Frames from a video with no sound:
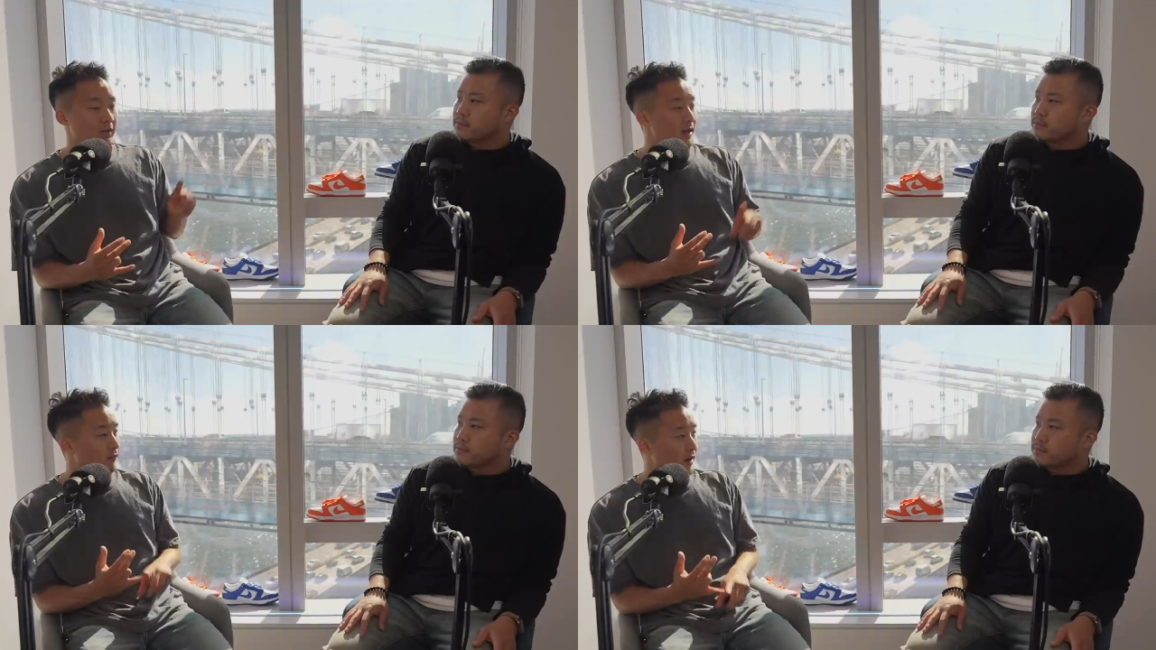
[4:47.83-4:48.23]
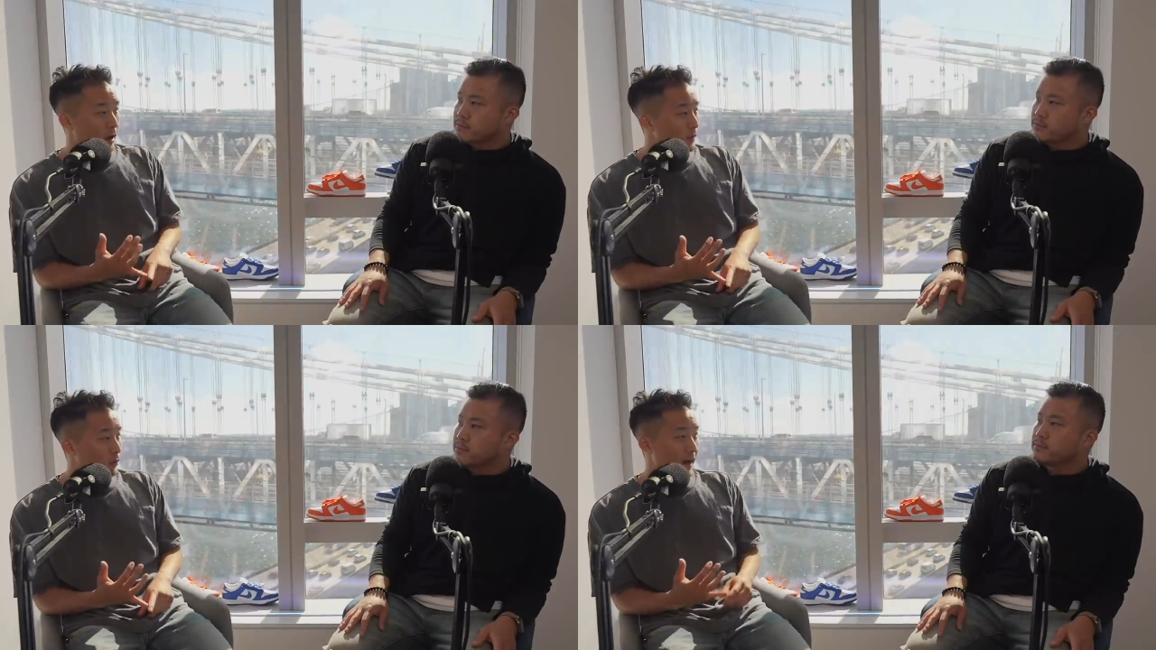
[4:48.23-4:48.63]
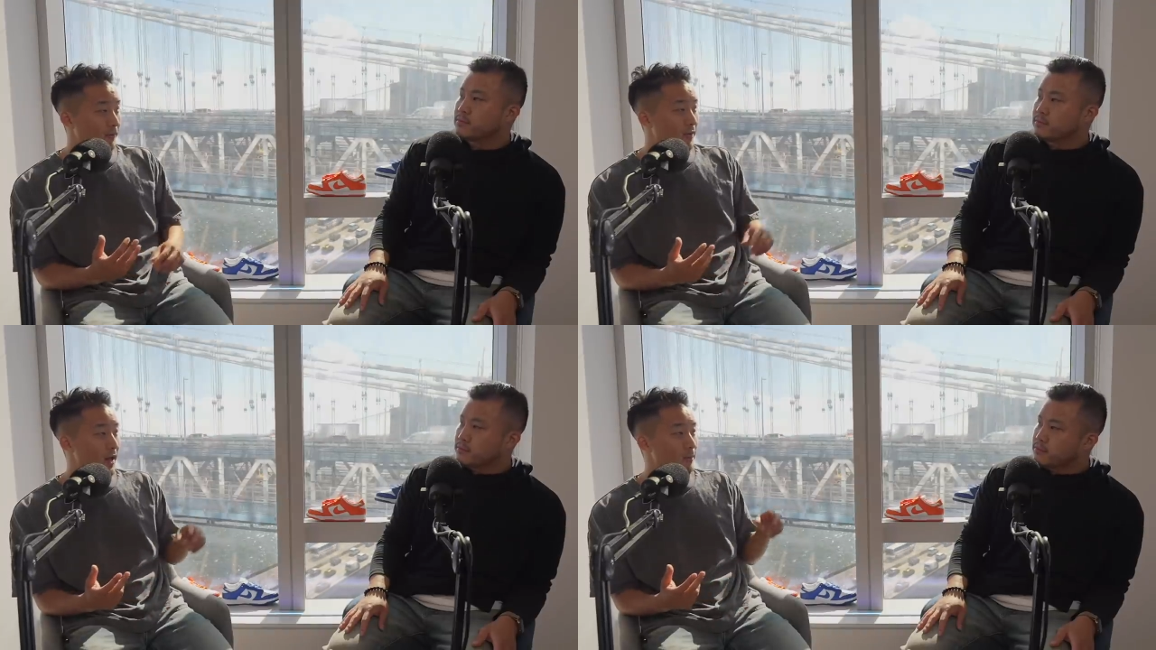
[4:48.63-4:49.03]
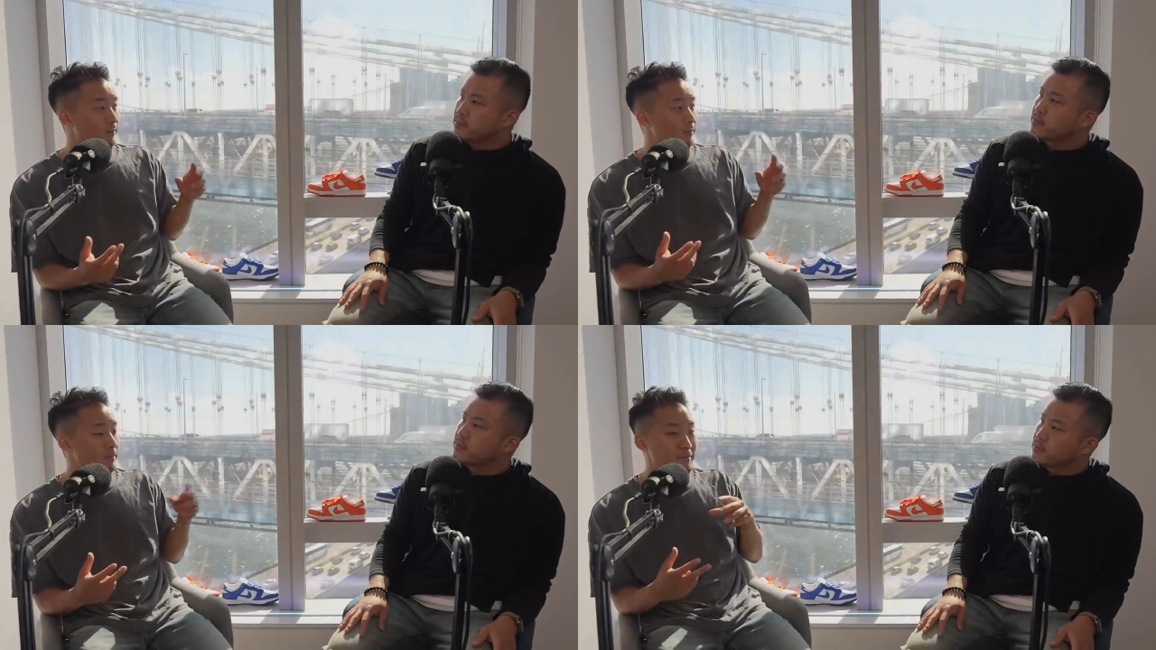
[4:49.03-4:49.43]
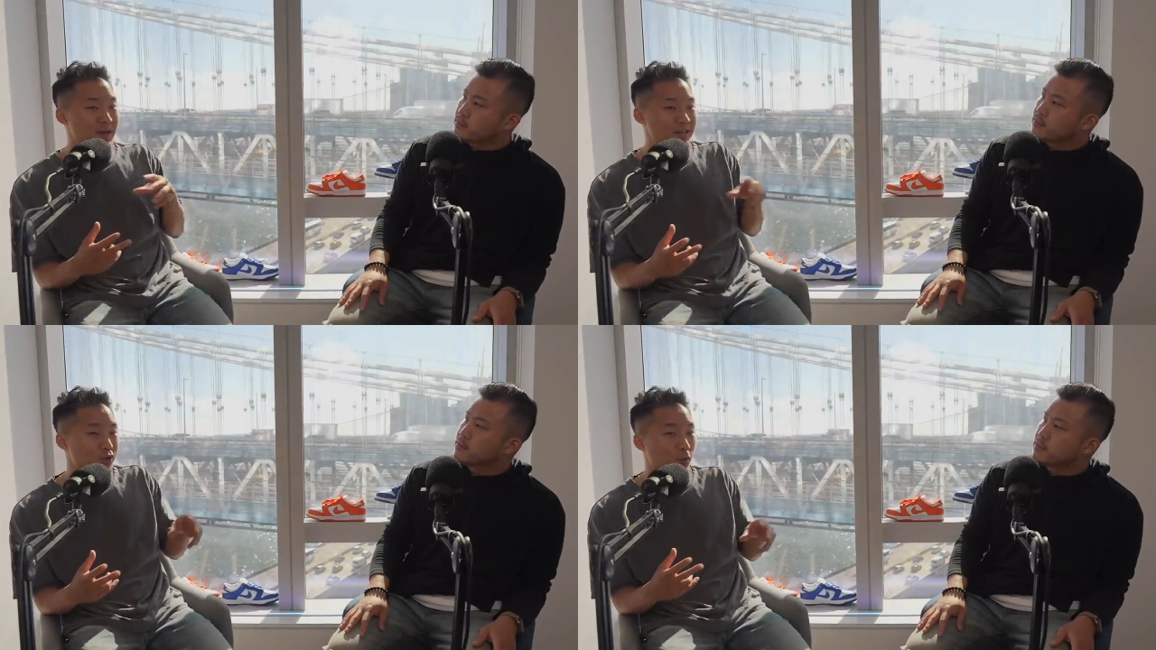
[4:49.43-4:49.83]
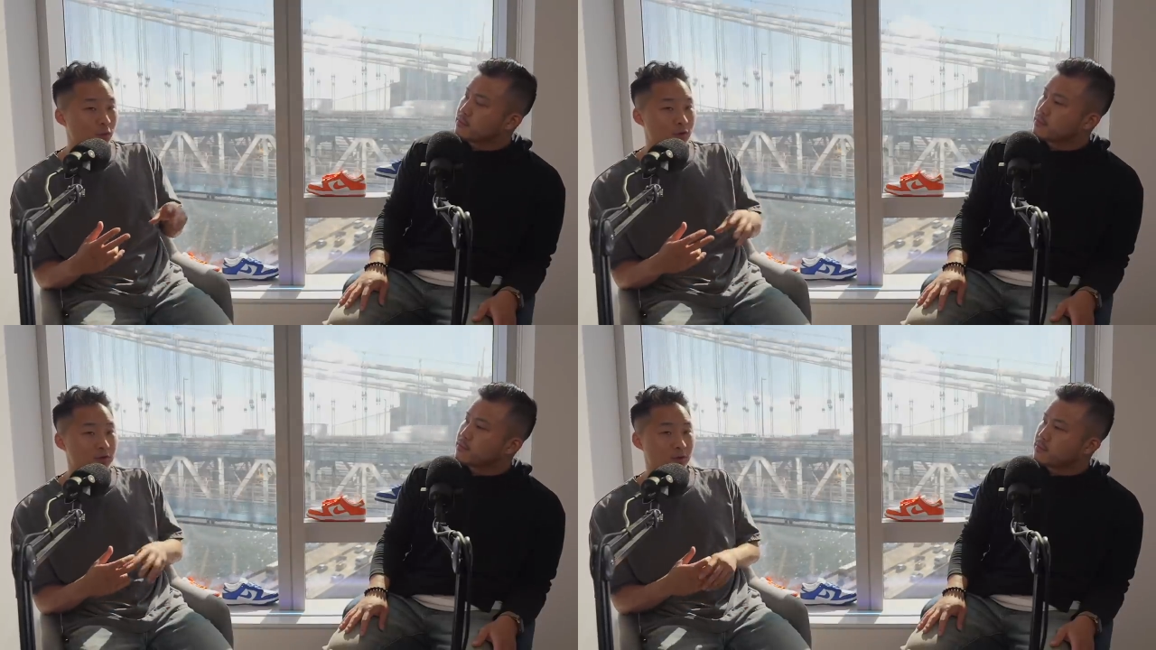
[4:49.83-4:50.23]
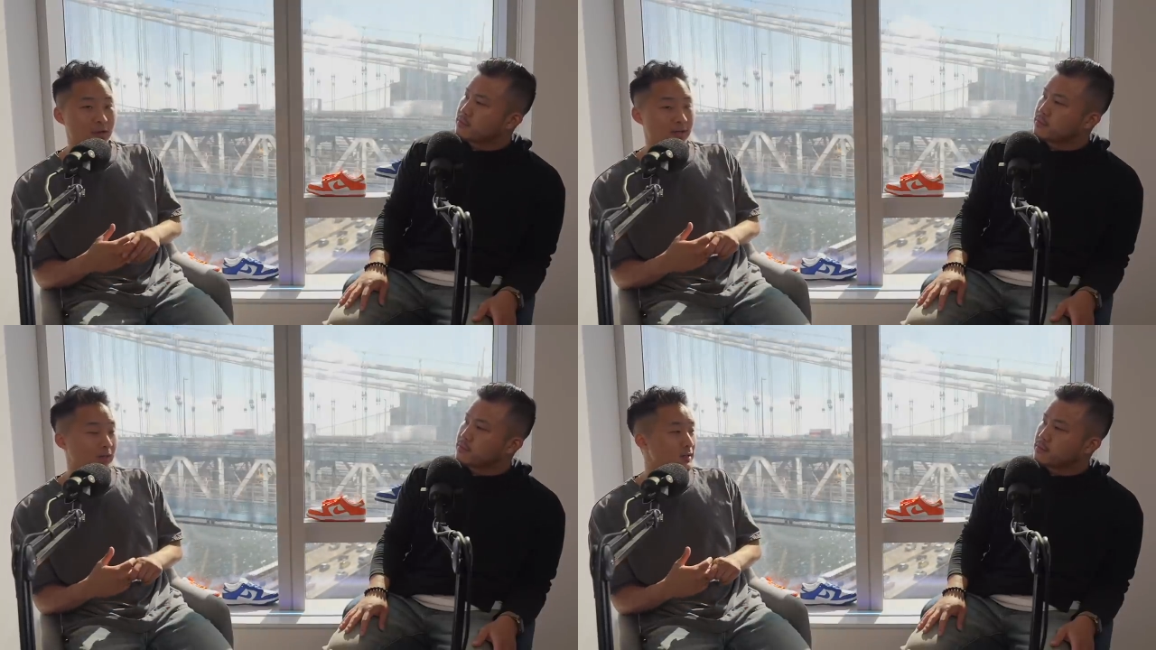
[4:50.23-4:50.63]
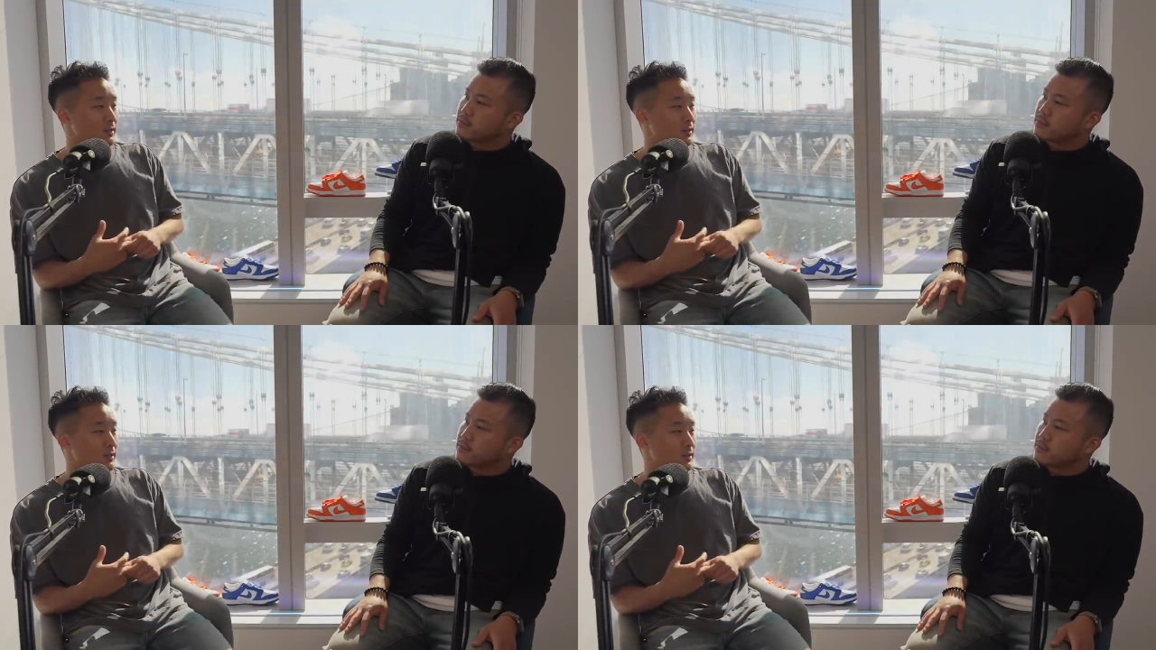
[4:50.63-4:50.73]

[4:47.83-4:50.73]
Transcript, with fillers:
Speaker 1: the environment around them, mentors, or like